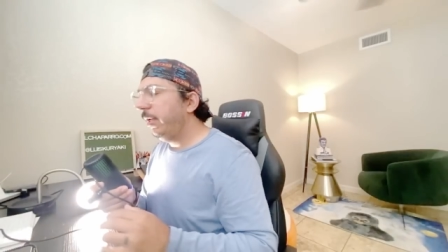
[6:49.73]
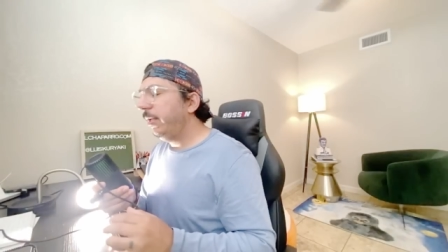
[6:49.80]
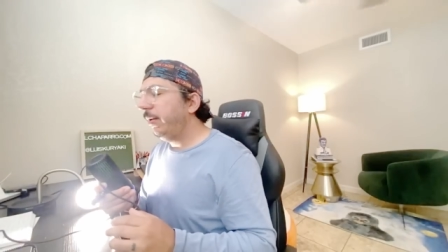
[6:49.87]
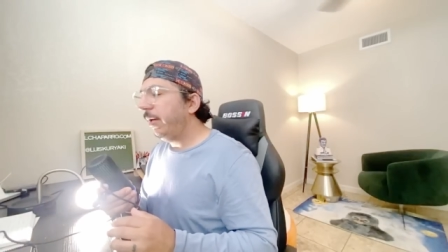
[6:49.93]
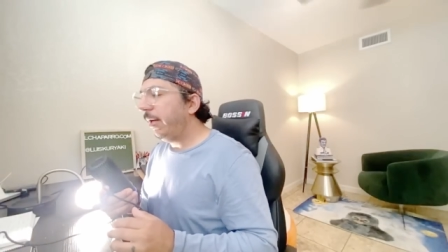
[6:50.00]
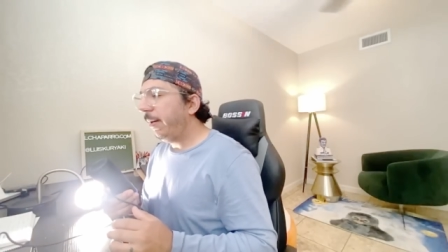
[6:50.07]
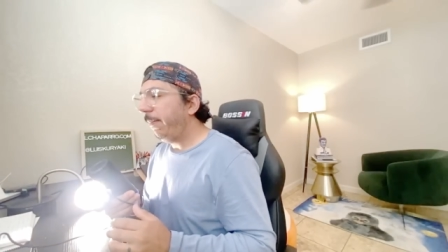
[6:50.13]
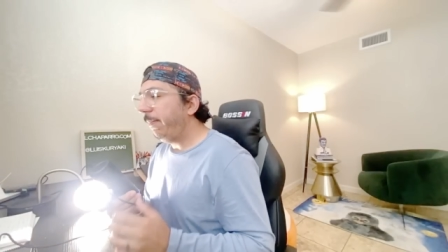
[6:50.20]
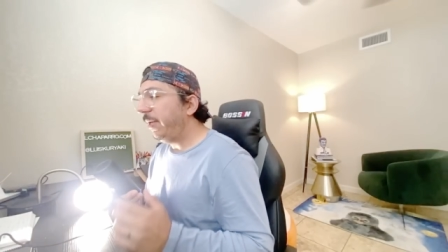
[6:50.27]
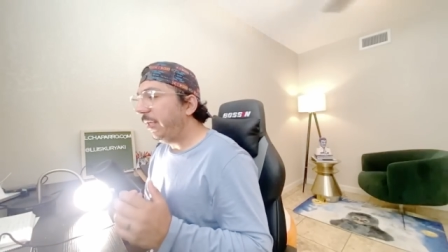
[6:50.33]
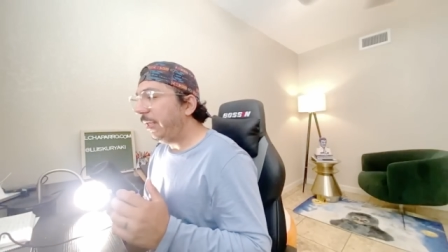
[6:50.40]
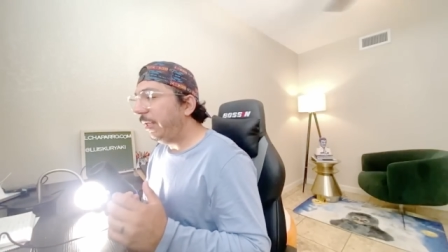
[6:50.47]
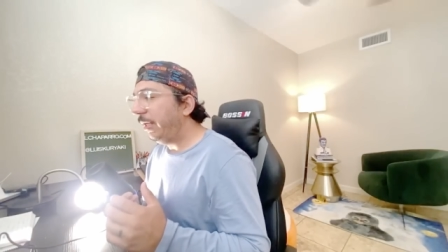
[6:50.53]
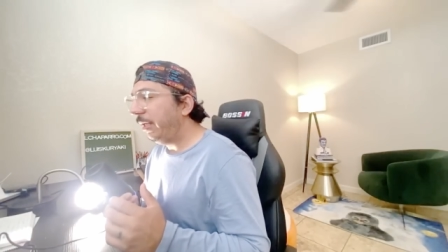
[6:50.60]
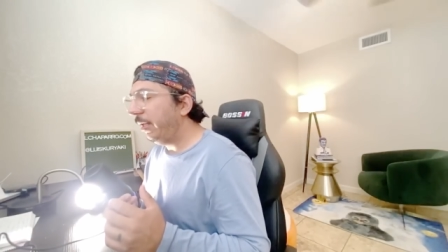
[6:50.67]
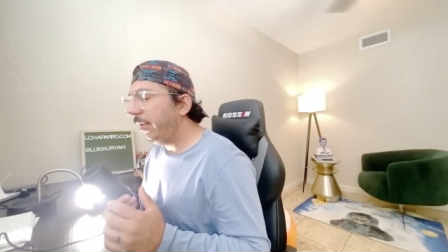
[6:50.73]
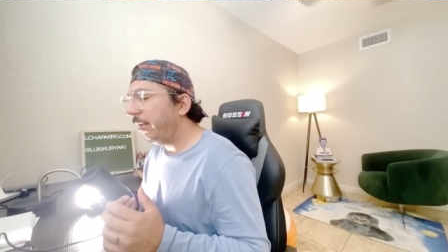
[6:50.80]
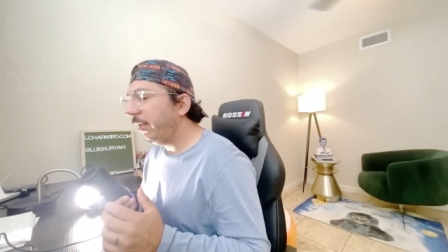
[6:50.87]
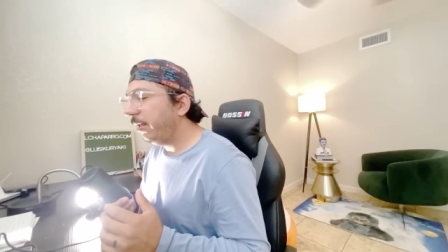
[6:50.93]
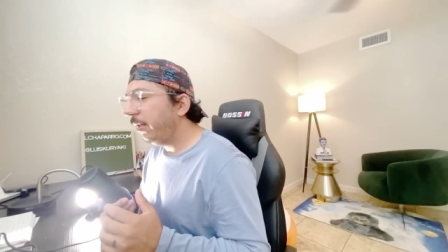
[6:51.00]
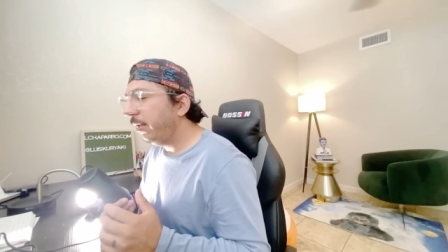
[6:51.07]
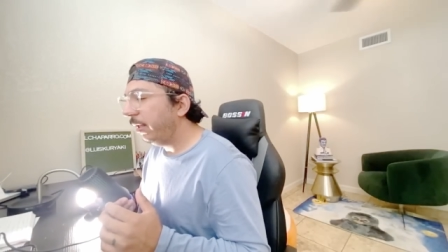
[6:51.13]
uh, be
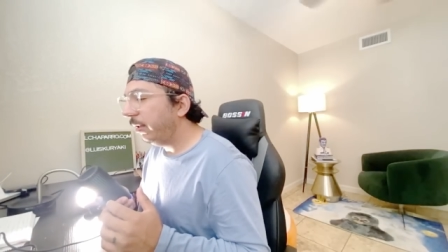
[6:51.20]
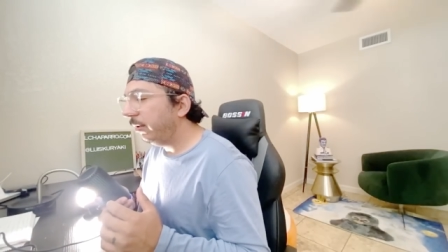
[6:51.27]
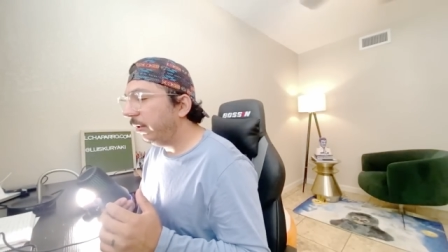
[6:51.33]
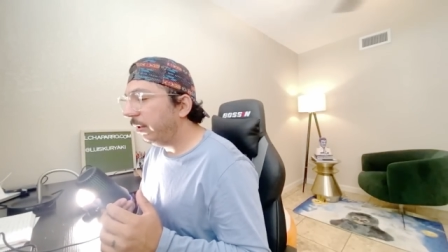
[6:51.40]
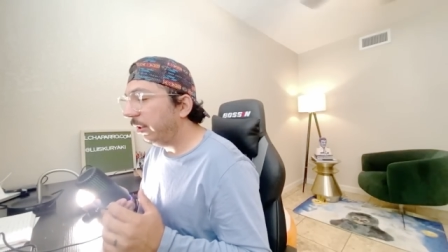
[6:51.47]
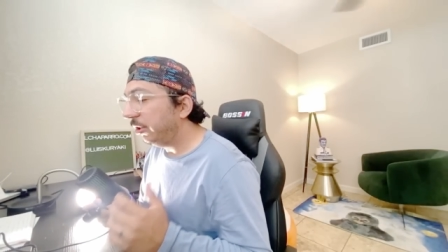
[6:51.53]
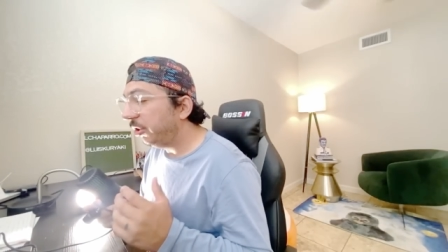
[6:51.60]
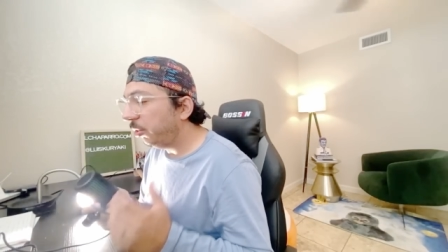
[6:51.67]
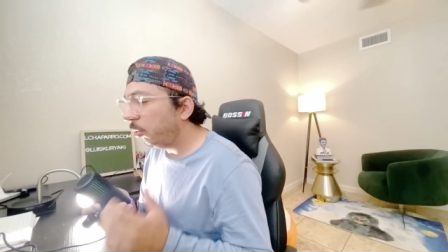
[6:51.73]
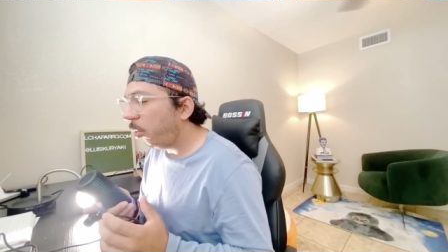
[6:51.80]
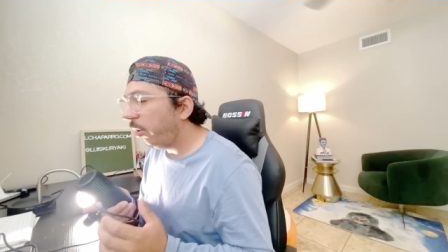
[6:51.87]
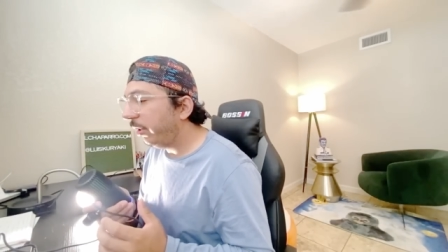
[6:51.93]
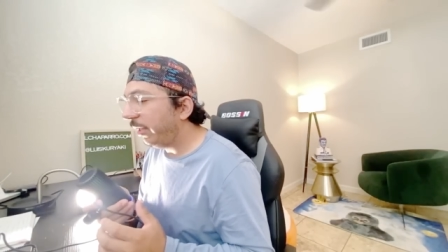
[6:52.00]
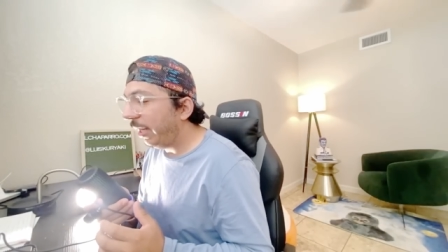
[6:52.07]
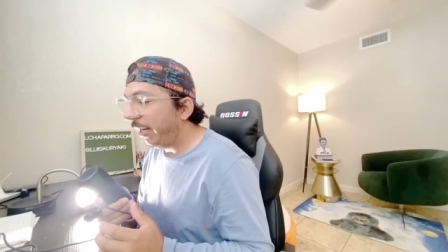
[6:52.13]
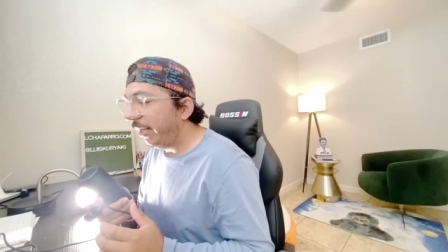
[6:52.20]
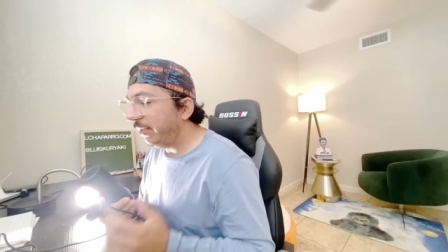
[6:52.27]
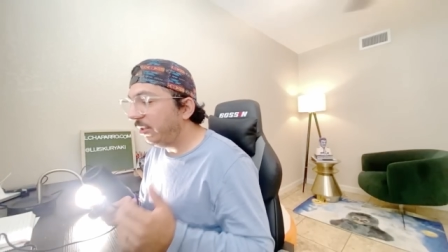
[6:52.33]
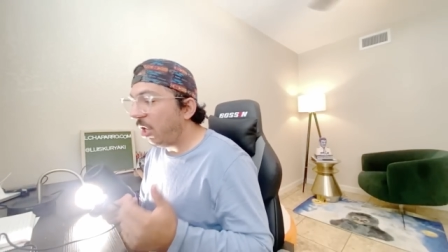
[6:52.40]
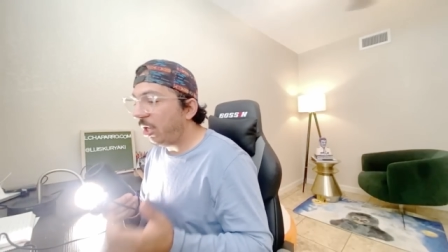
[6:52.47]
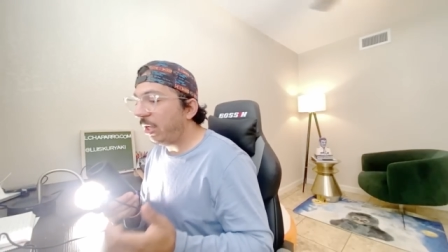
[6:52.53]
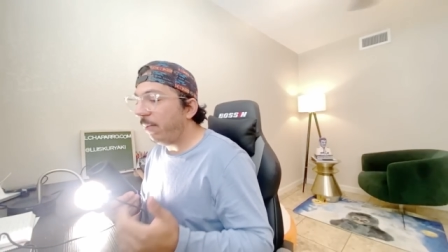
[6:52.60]
assured that he's
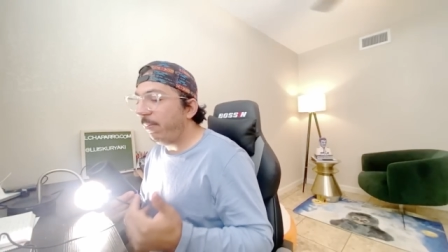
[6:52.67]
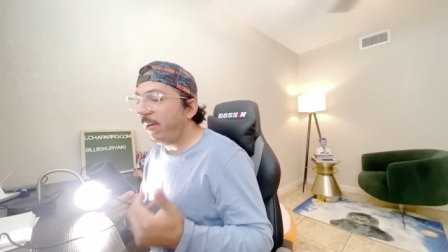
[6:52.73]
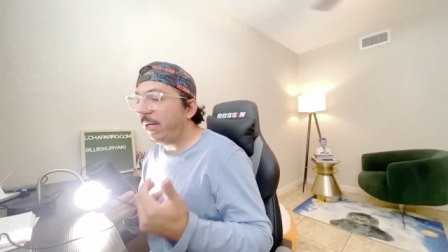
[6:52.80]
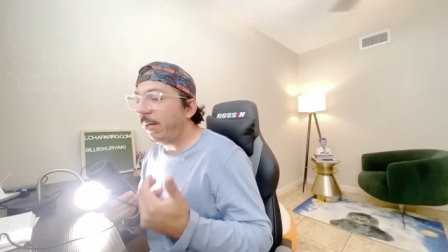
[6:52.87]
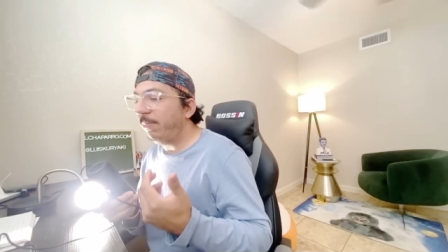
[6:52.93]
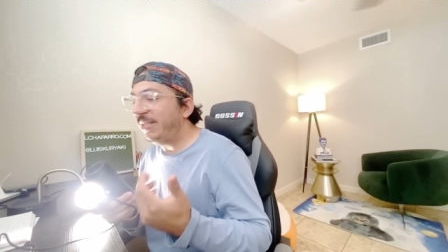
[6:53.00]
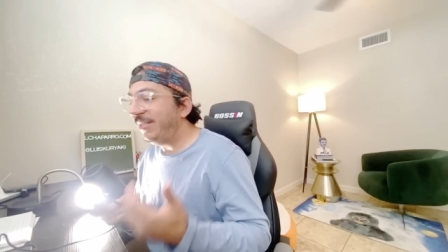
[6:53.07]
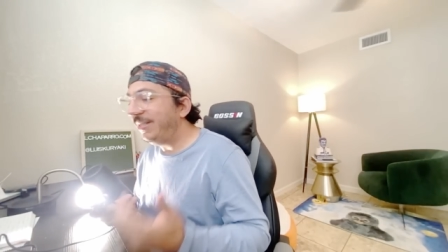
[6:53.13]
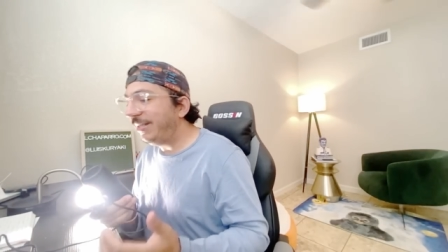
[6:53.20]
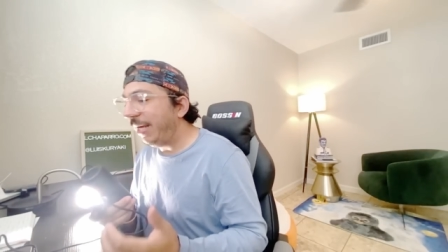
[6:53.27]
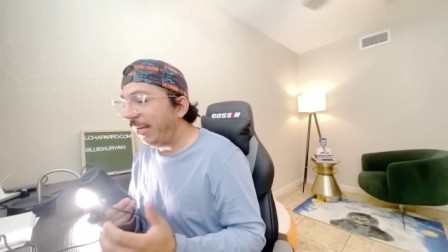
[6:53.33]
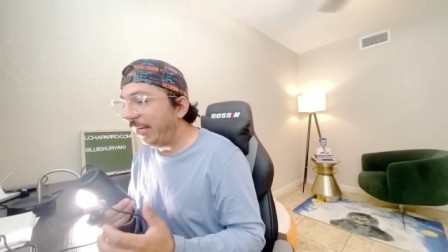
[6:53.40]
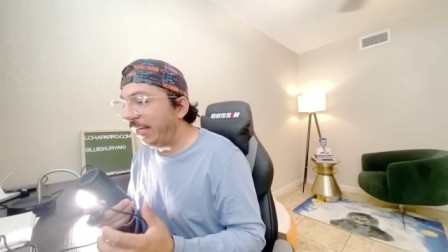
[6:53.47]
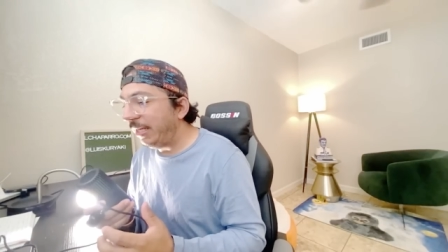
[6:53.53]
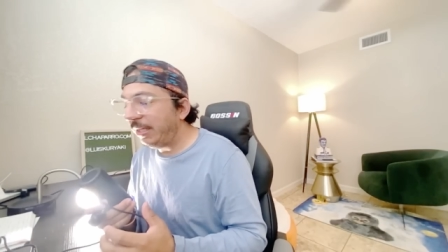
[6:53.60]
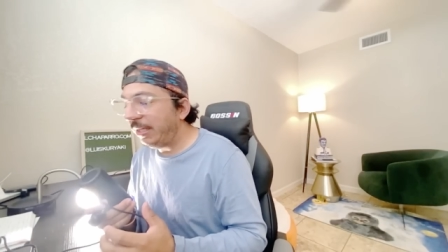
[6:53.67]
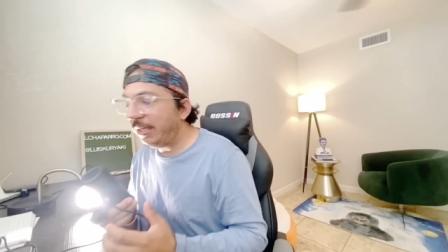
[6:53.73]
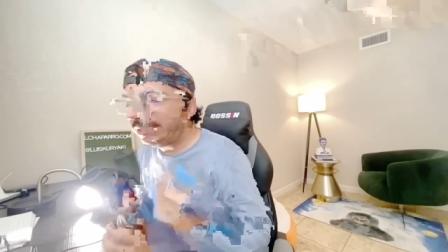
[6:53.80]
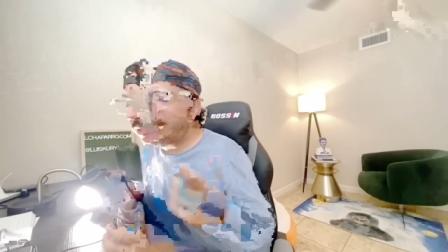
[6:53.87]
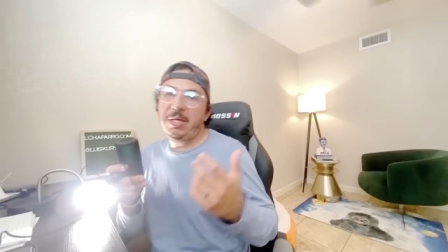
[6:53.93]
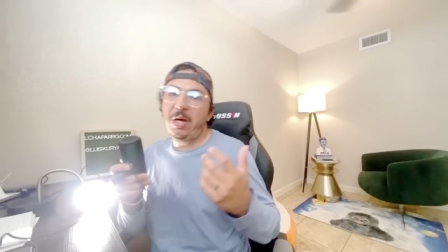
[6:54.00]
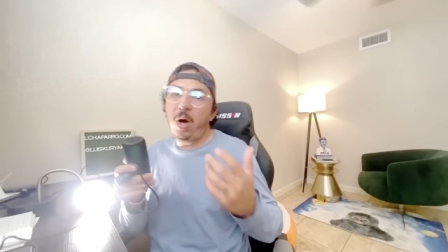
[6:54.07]
not gonna make a mistake at
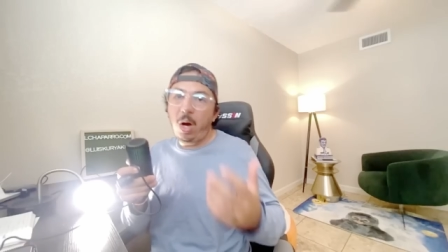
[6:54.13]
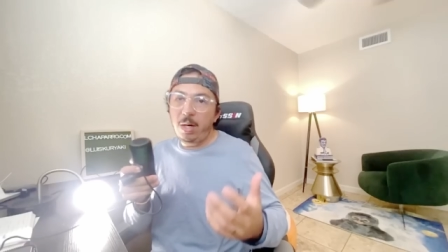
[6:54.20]
any